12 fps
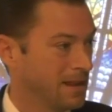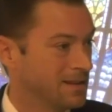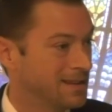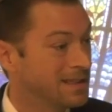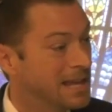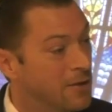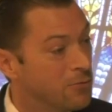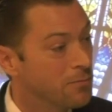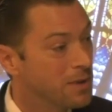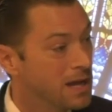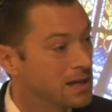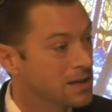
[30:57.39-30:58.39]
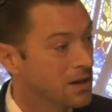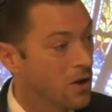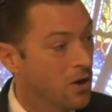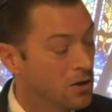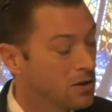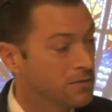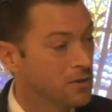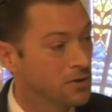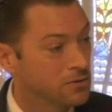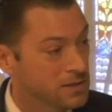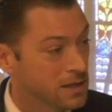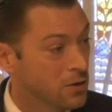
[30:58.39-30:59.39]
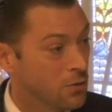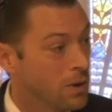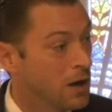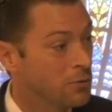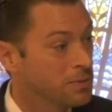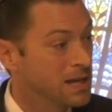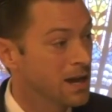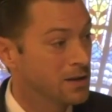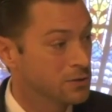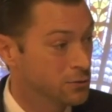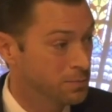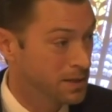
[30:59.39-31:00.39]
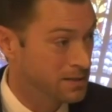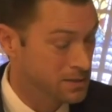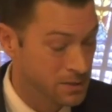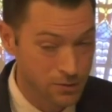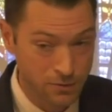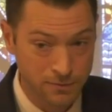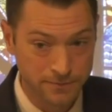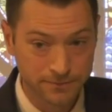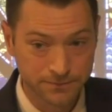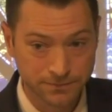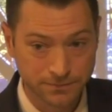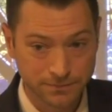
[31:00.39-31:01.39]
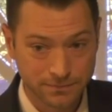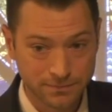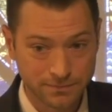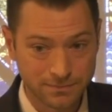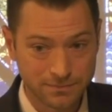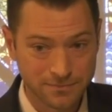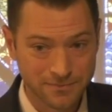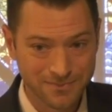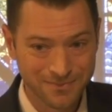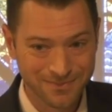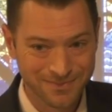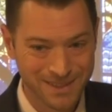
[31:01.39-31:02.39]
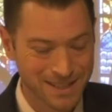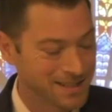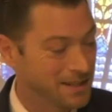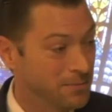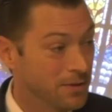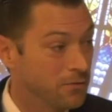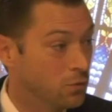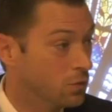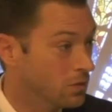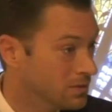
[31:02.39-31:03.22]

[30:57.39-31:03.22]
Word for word: then they will make all of those that know well beyond 2 plus 2 seem the fool.